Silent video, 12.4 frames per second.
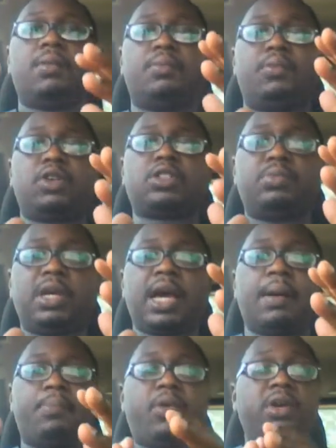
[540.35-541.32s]
must be
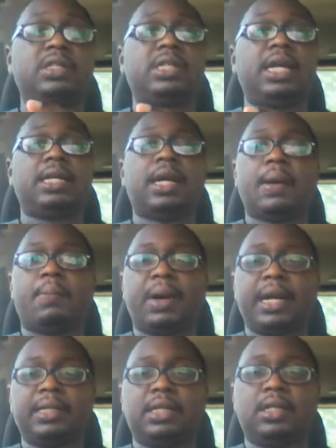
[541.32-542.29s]
appointed
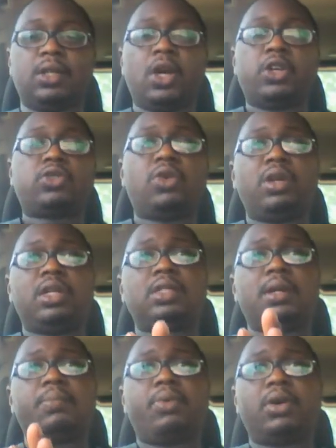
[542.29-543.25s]
by deed. So
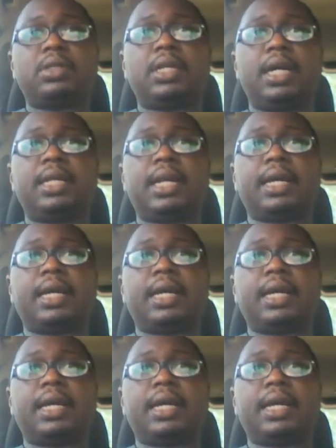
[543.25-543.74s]
it's important